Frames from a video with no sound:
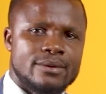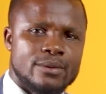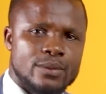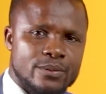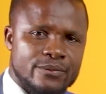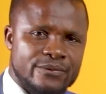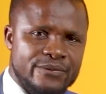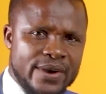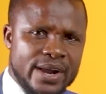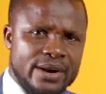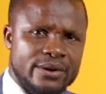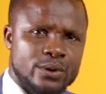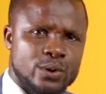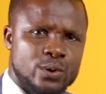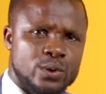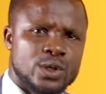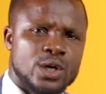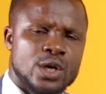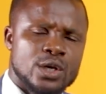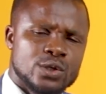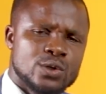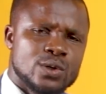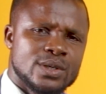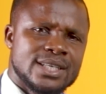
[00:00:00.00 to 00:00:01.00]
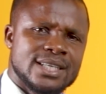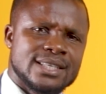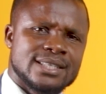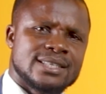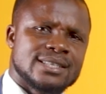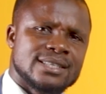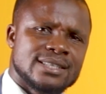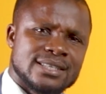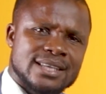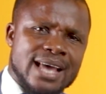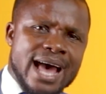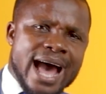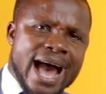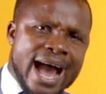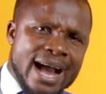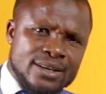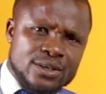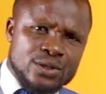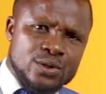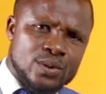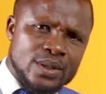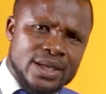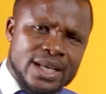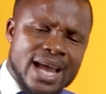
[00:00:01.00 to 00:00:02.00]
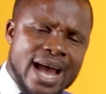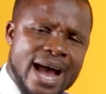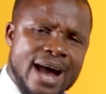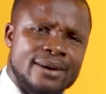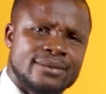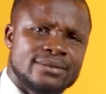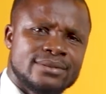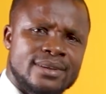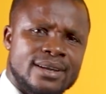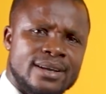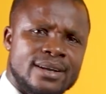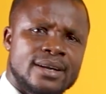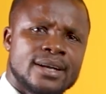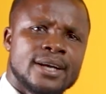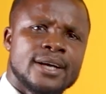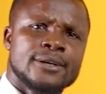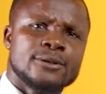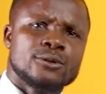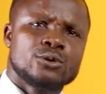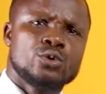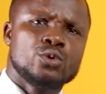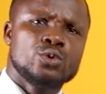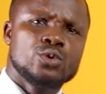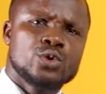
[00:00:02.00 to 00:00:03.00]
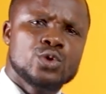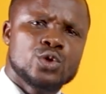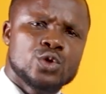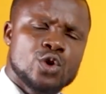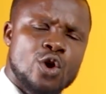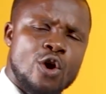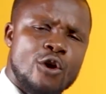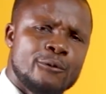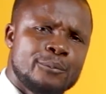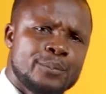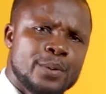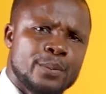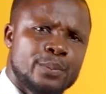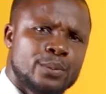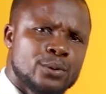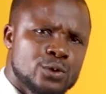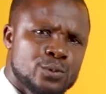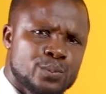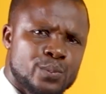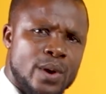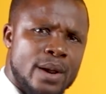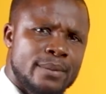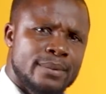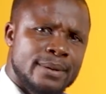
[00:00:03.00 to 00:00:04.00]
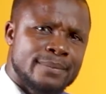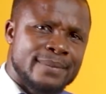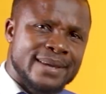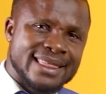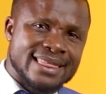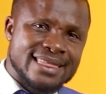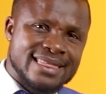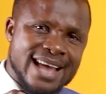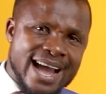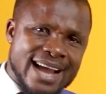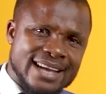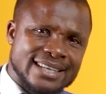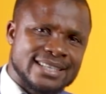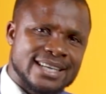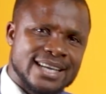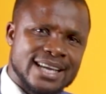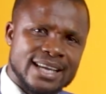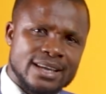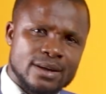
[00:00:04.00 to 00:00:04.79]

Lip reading: Very good. So this is actually out there to solve people's problem, and that